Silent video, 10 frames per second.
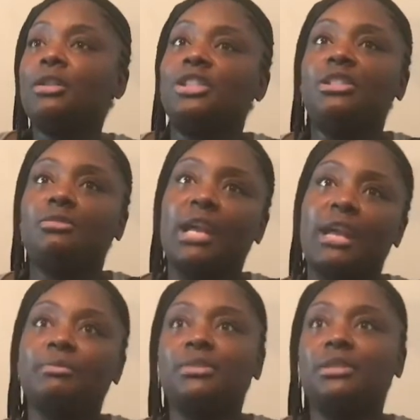She
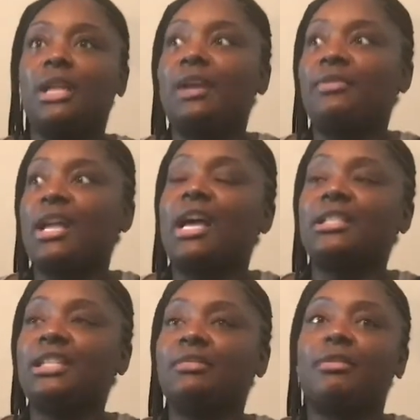rap. Every guy
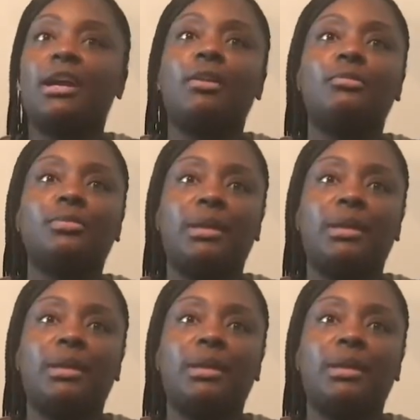she around,